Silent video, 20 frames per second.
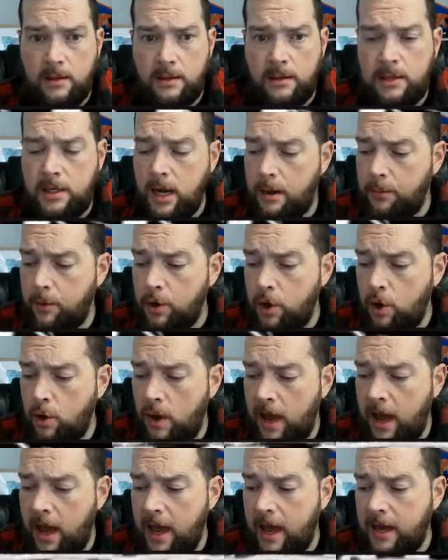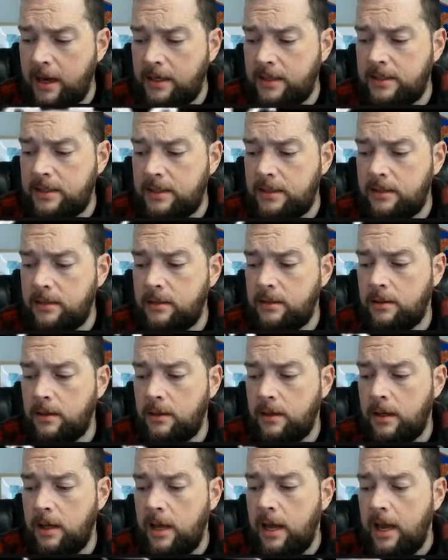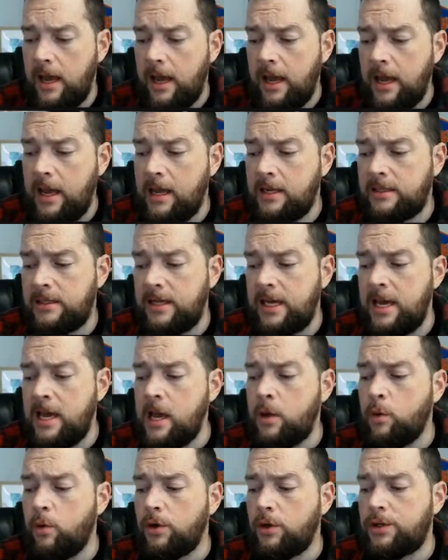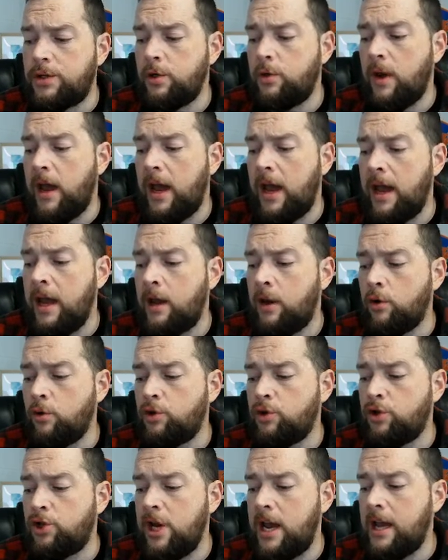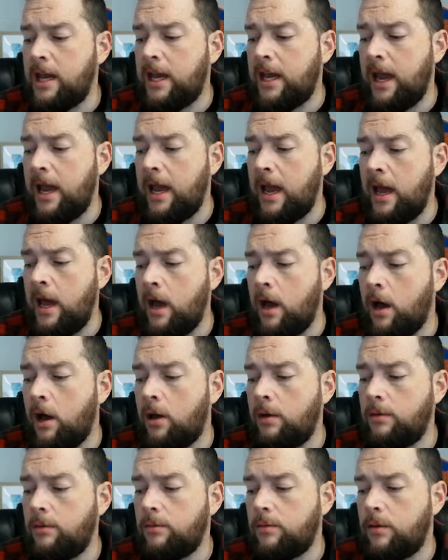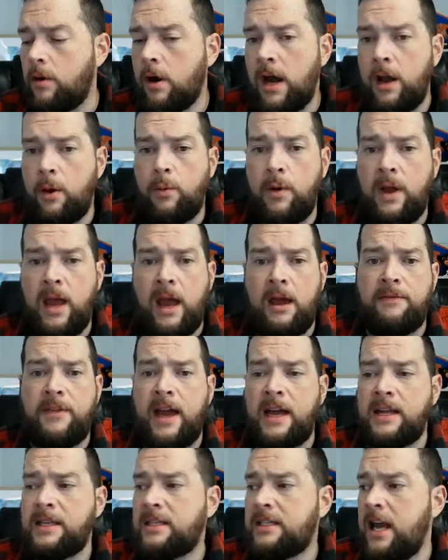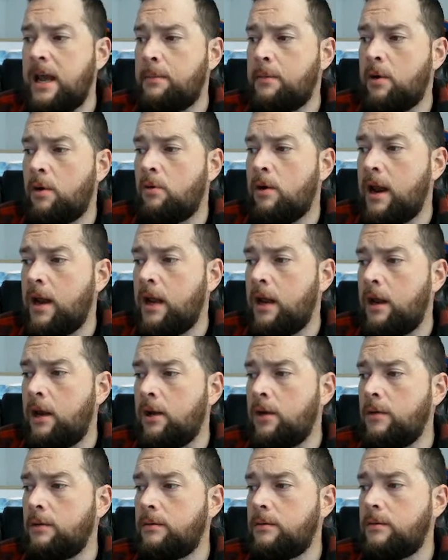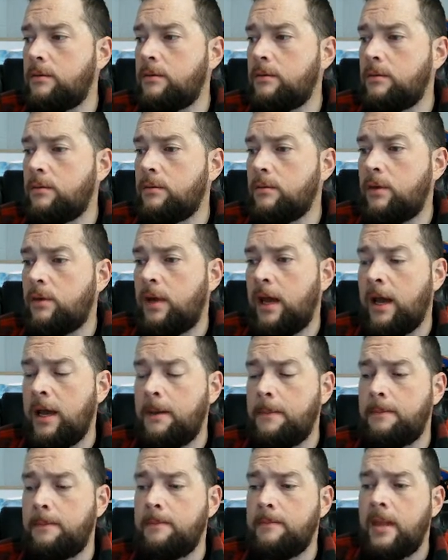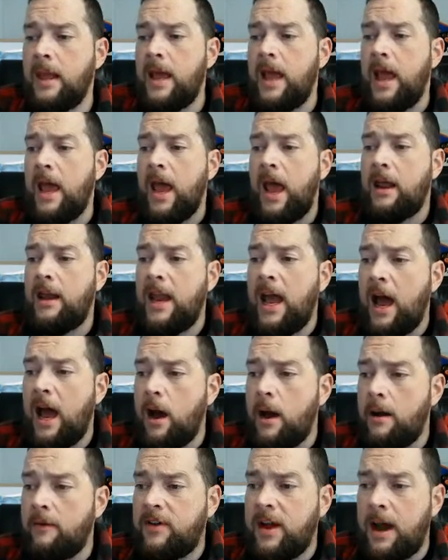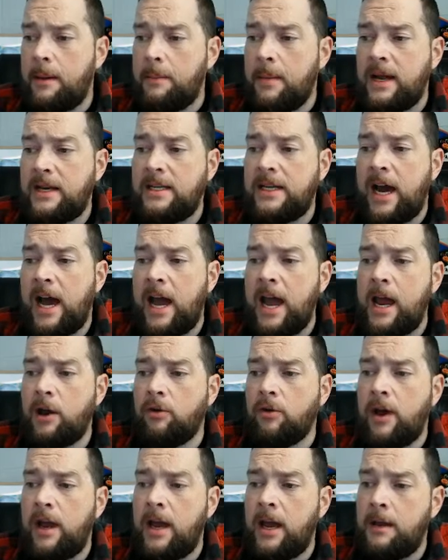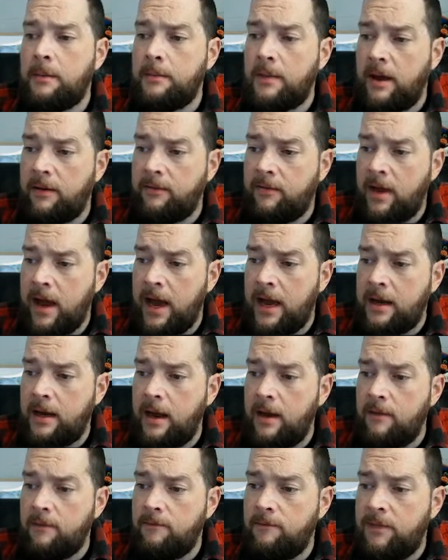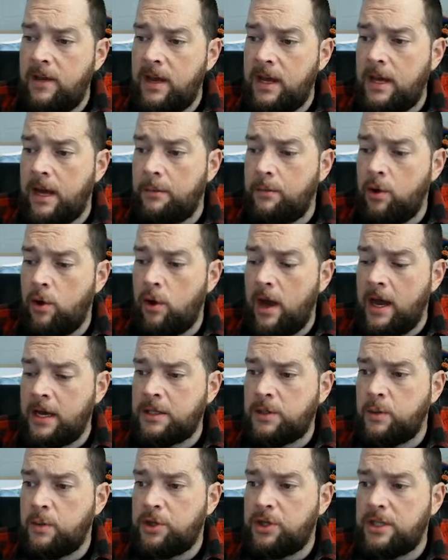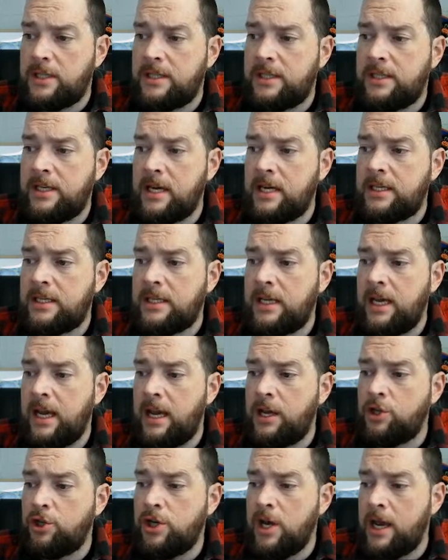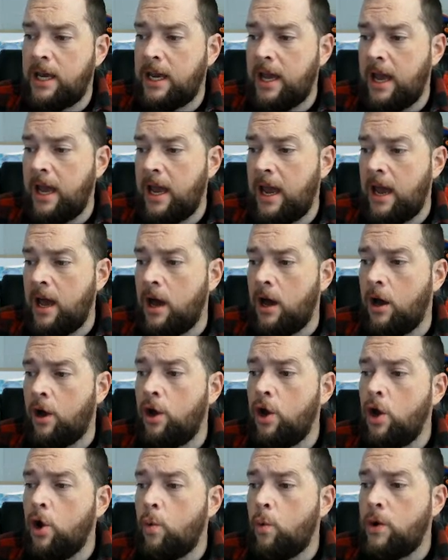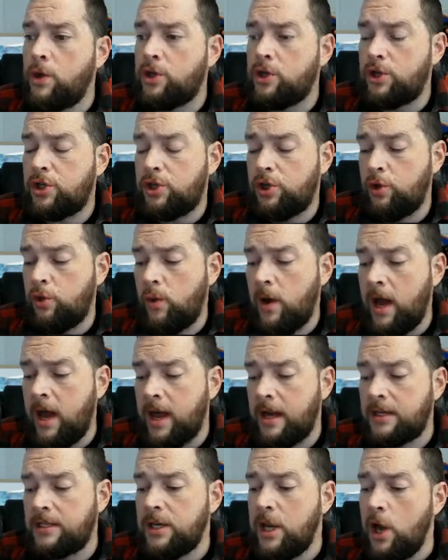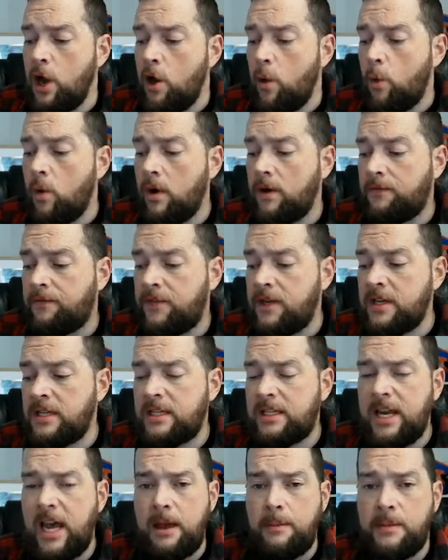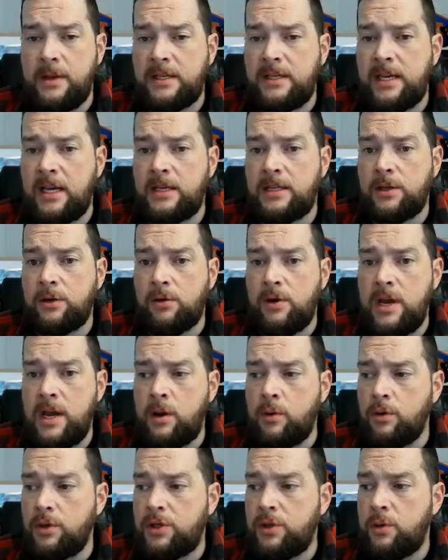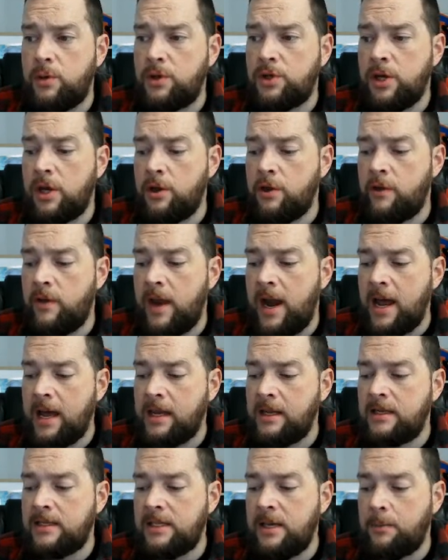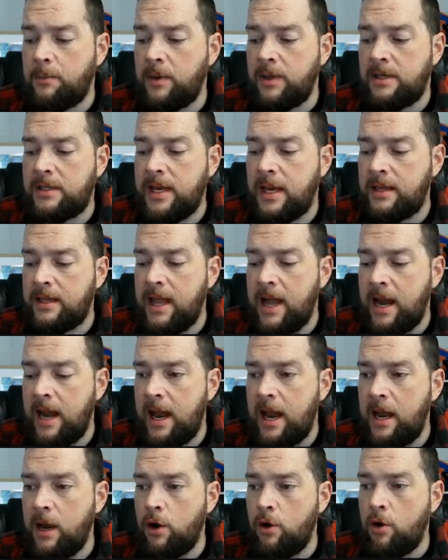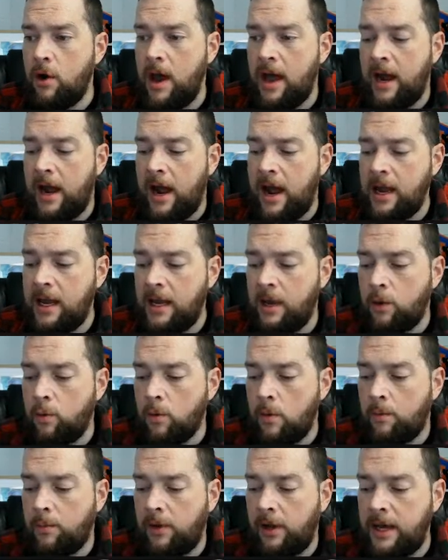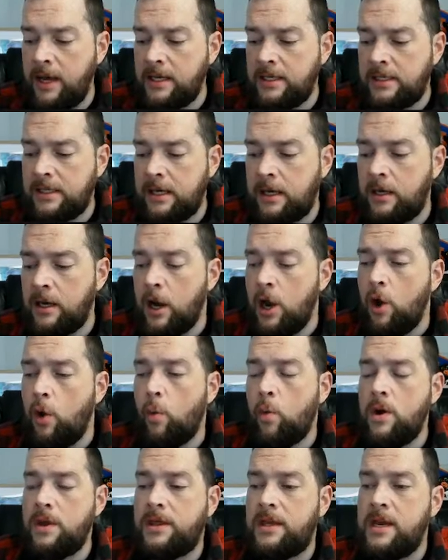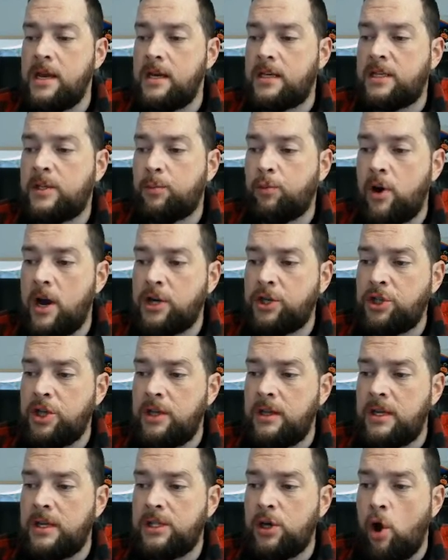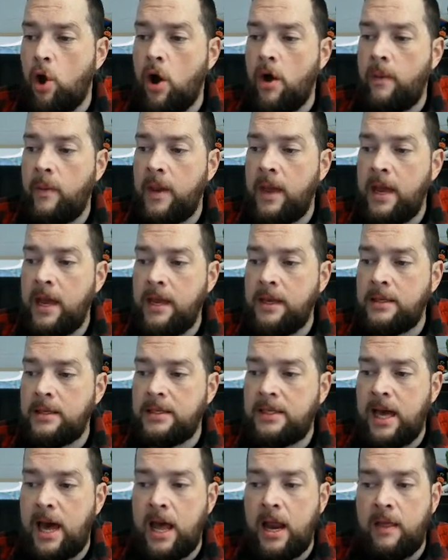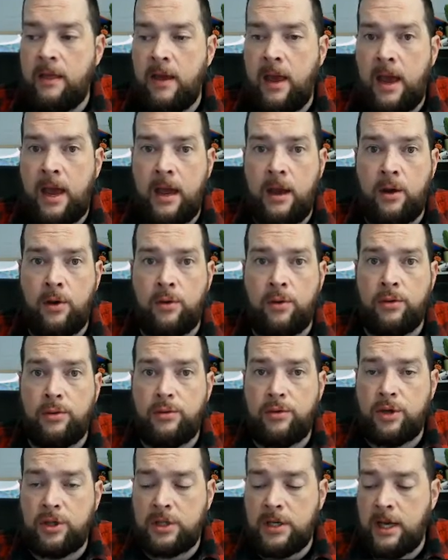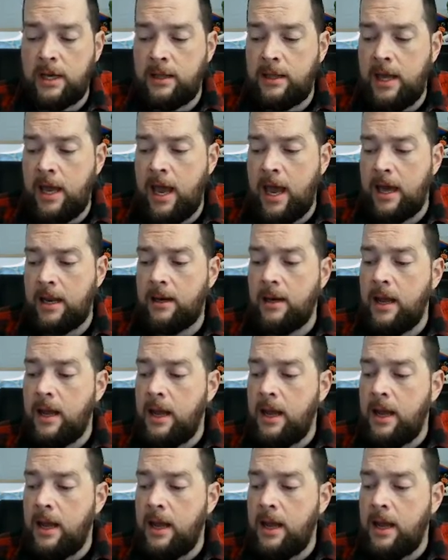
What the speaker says: VWX is equal to angle JKL. All right, we have that statement right here. Okay, and now I've got my diagram. I've got VWX, which is 60, and JKL, which is 2x. Well, if this statement says they're equal to each other, then I can simply take that angle and I can replace it with the expression that's on the inside of the angle, just like that.